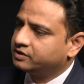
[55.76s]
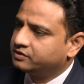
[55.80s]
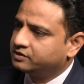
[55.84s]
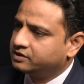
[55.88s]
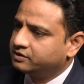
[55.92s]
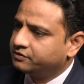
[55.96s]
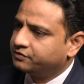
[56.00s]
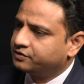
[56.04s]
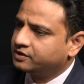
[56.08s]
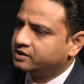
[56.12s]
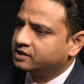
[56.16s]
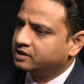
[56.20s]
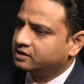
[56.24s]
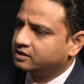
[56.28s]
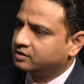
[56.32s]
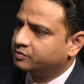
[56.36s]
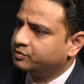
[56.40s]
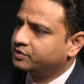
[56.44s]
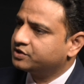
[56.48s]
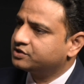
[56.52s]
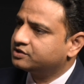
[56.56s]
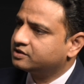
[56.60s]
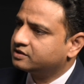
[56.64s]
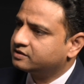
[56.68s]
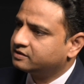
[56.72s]
with different other
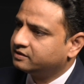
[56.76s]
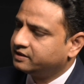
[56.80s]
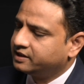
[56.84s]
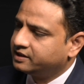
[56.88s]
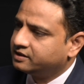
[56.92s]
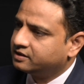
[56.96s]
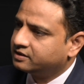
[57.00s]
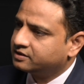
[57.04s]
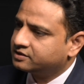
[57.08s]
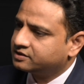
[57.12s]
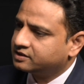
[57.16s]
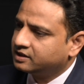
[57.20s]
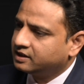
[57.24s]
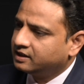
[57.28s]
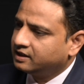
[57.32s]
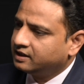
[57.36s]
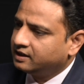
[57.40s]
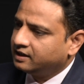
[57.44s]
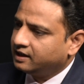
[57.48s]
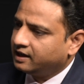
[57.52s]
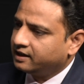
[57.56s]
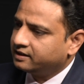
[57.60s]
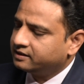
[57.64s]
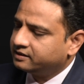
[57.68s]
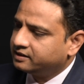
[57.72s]
business leaders,
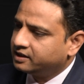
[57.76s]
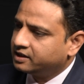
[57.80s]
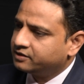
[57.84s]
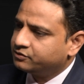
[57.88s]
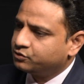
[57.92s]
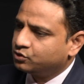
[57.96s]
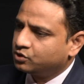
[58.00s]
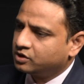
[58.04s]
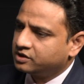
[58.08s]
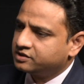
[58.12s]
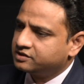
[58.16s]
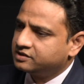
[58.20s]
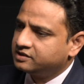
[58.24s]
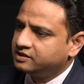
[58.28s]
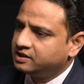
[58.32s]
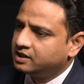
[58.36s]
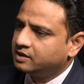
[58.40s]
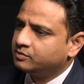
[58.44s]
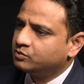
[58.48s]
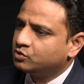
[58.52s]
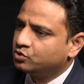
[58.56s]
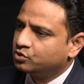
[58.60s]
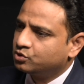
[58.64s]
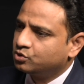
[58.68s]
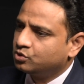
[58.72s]
and therefore a
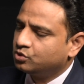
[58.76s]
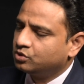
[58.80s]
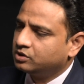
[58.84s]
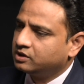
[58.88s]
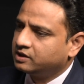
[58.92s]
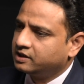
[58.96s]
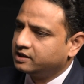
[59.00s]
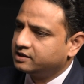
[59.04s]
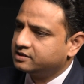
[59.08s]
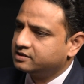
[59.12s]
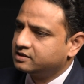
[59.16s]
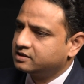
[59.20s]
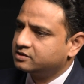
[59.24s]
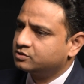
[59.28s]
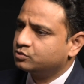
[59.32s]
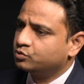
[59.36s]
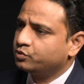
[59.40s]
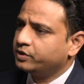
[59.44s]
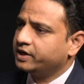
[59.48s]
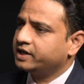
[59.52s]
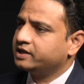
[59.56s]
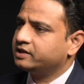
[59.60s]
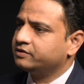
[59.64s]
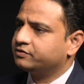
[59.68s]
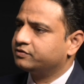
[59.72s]
CMO role is
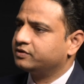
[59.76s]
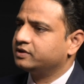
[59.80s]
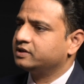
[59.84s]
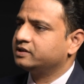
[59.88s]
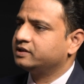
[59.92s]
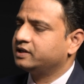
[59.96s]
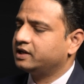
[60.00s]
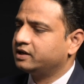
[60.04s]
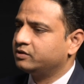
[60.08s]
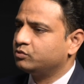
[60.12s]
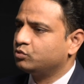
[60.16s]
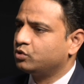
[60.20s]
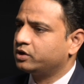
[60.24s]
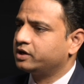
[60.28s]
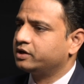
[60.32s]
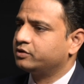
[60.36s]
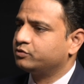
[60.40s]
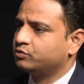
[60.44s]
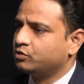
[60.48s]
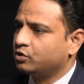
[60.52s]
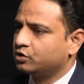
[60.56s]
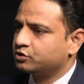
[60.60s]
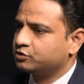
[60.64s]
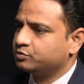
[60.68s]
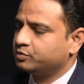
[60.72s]
way different than what
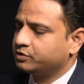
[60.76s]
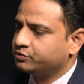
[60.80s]
it was